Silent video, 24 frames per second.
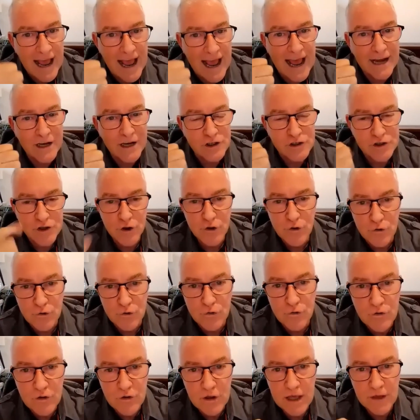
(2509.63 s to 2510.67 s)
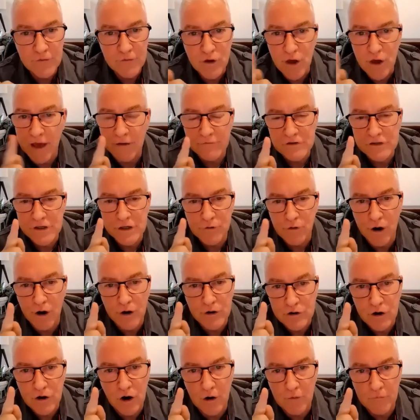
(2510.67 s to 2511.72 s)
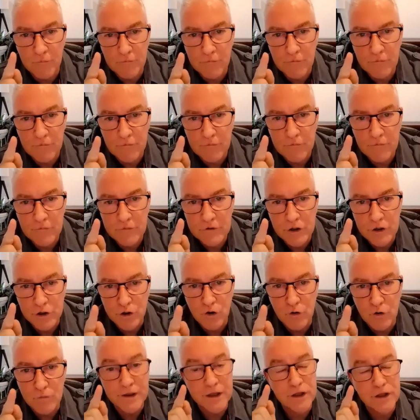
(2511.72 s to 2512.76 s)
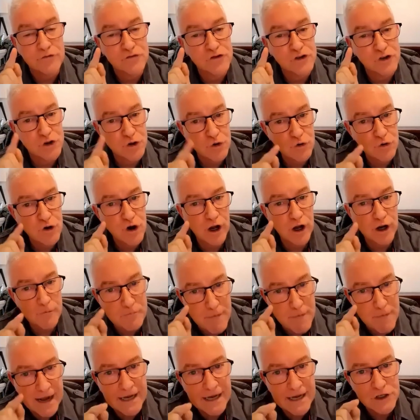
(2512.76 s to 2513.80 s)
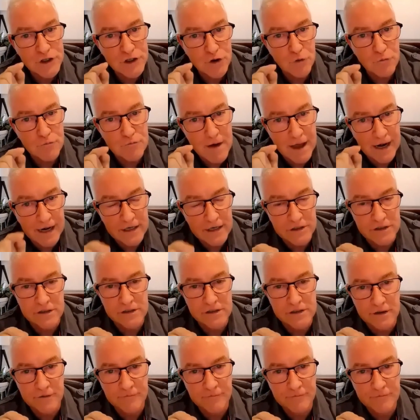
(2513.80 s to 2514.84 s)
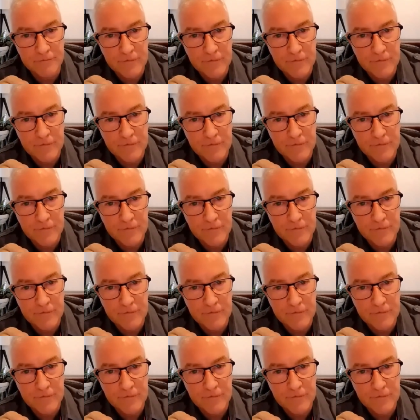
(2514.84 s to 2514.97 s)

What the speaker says: and two, if you have zero time to do it. But you've still got to manage your managers.